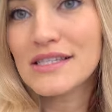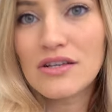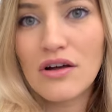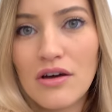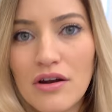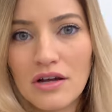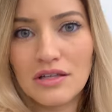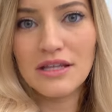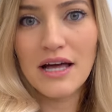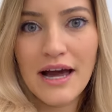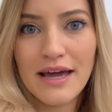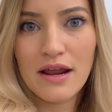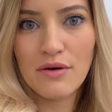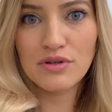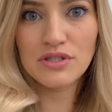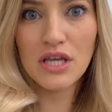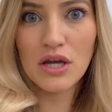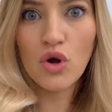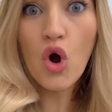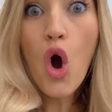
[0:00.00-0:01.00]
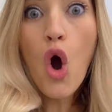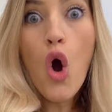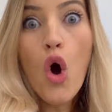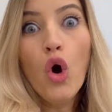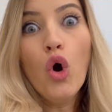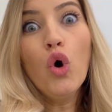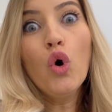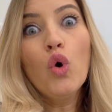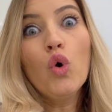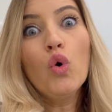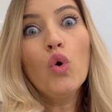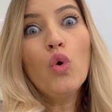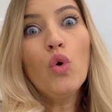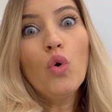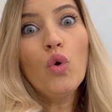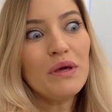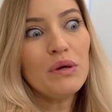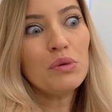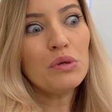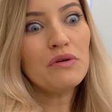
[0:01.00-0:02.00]
saw it online. I was like,
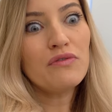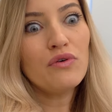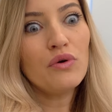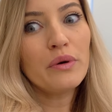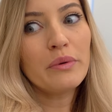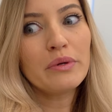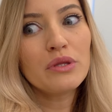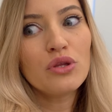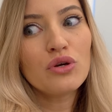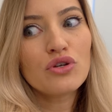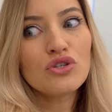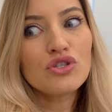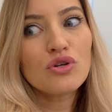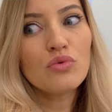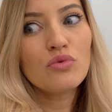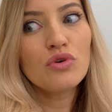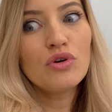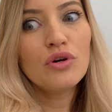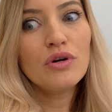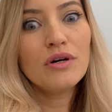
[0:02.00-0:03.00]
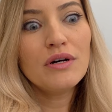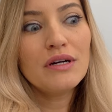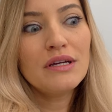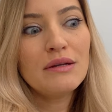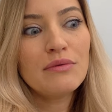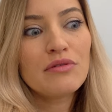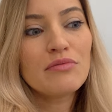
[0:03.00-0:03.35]
oh, beautiful. It would look so good